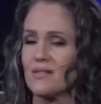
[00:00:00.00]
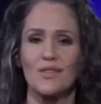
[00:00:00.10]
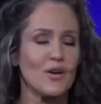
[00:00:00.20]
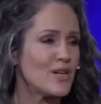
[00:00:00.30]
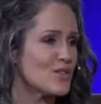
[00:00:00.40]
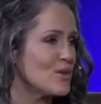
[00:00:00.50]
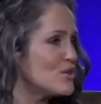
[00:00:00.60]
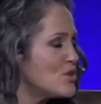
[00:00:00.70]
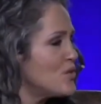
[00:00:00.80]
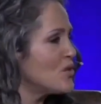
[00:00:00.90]
There is no
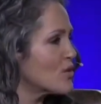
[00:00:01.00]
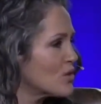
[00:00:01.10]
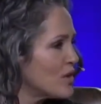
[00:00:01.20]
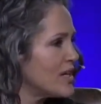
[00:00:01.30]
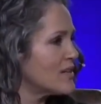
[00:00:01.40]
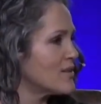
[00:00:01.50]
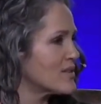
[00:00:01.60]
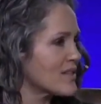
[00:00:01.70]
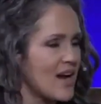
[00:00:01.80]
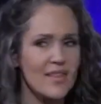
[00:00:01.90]
Jew, nor Greek, nor
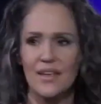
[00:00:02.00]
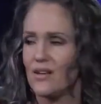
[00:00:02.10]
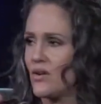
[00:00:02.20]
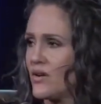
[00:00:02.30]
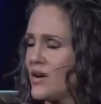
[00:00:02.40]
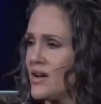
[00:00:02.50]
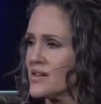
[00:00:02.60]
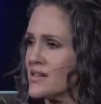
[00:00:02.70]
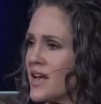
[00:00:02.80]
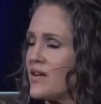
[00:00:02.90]
Scythian, nor
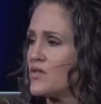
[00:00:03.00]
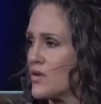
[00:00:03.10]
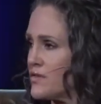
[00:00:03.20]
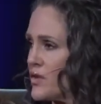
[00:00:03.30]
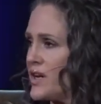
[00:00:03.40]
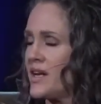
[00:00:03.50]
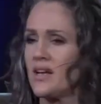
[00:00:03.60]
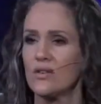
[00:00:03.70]
slave, nor free in